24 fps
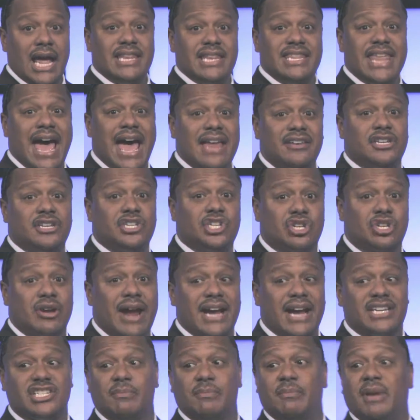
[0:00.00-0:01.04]
That
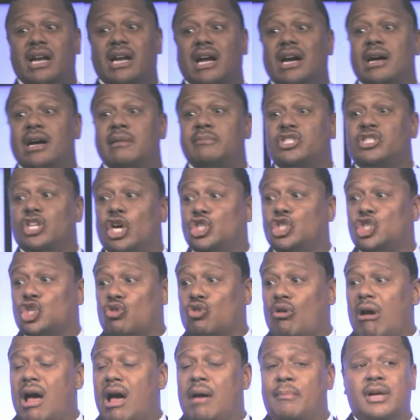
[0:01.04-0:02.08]
distraction becomes a
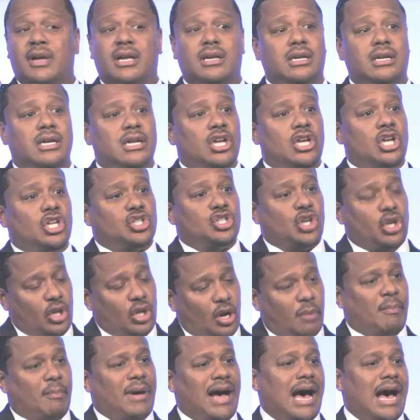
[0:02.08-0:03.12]
trauma to
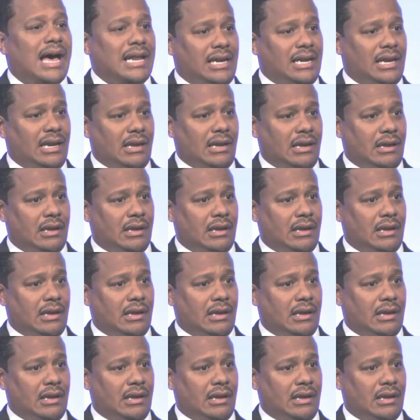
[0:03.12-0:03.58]
your body.